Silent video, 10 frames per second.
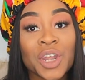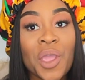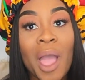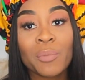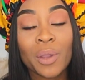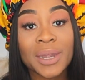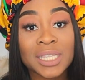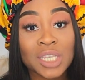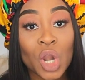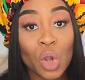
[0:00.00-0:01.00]
I know I'm going
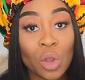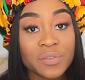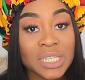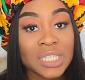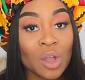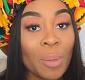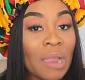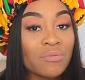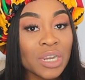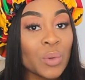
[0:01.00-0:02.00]
into a lot of detail, but
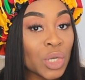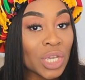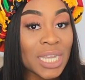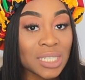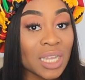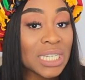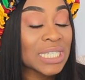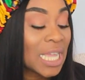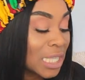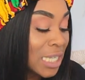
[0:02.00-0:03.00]
I really want you guys to
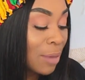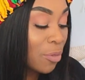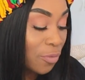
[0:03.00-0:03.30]
understand the type